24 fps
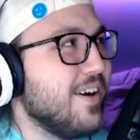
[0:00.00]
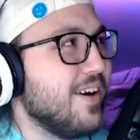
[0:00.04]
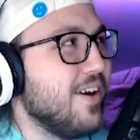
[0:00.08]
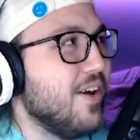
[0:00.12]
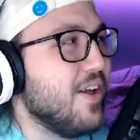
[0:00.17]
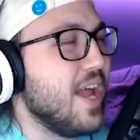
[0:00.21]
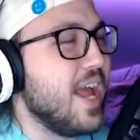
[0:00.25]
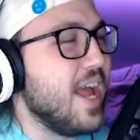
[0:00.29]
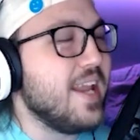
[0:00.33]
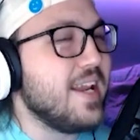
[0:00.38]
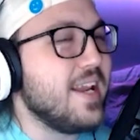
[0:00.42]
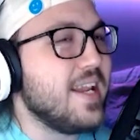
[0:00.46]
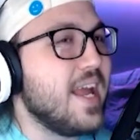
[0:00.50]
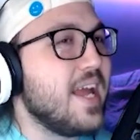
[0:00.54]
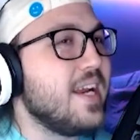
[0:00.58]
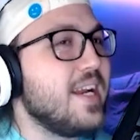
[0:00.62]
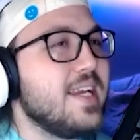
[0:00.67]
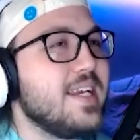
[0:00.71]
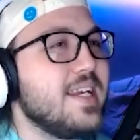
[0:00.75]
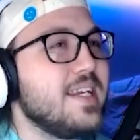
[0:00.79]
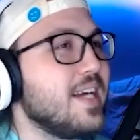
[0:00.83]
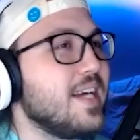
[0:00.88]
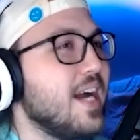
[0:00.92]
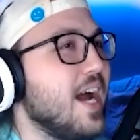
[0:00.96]
at
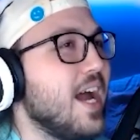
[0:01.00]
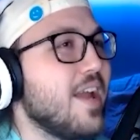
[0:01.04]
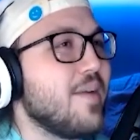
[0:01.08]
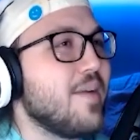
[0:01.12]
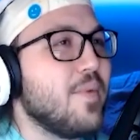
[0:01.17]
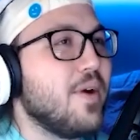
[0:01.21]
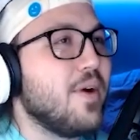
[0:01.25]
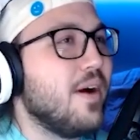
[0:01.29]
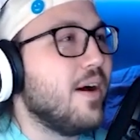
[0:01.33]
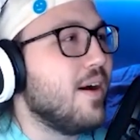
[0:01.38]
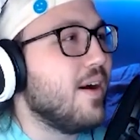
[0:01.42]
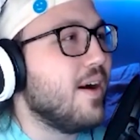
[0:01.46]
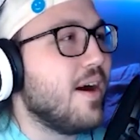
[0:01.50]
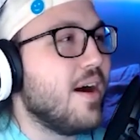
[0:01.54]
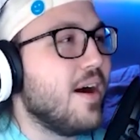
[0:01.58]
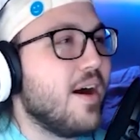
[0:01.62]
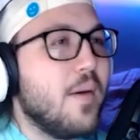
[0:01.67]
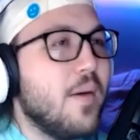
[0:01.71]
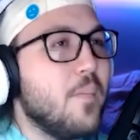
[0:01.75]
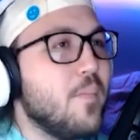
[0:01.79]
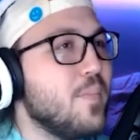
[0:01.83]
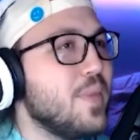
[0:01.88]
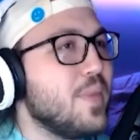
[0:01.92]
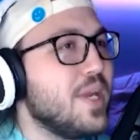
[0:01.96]
any time a
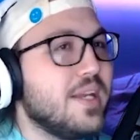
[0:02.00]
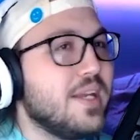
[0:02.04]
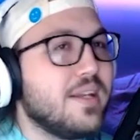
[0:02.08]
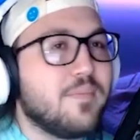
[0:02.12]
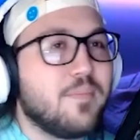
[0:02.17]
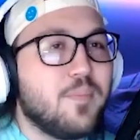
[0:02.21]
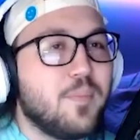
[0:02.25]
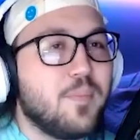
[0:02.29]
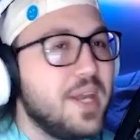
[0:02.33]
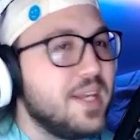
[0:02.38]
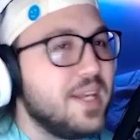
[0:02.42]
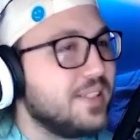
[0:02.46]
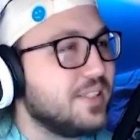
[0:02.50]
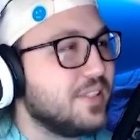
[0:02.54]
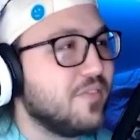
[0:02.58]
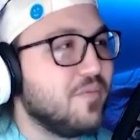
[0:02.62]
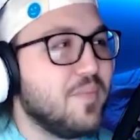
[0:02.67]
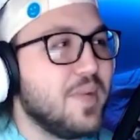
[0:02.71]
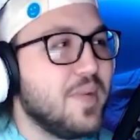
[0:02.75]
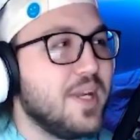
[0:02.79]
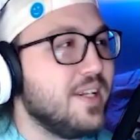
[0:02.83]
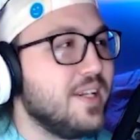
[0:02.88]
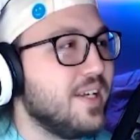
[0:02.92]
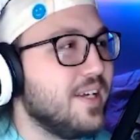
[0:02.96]
piece of
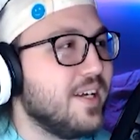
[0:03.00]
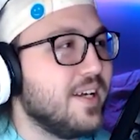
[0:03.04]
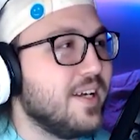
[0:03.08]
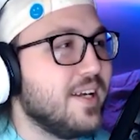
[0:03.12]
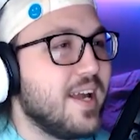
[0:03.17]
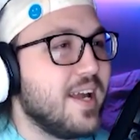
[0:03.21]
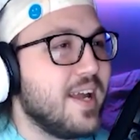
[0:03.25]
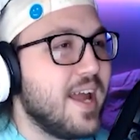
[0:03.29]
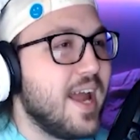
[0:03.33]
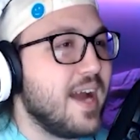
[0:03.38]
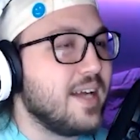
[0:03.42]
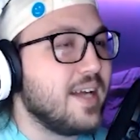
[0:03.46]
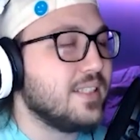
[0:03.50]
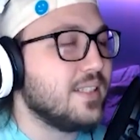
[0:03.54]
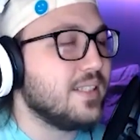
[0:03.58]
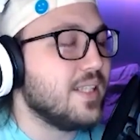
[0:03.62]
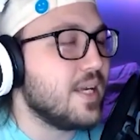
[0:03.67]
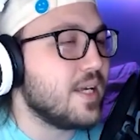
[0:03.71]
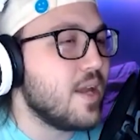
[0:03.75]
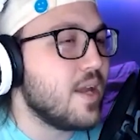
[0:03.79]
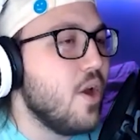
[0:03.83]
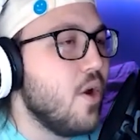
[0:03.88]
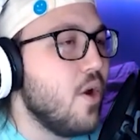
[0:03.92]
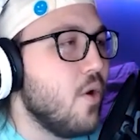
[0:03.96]
media asks like,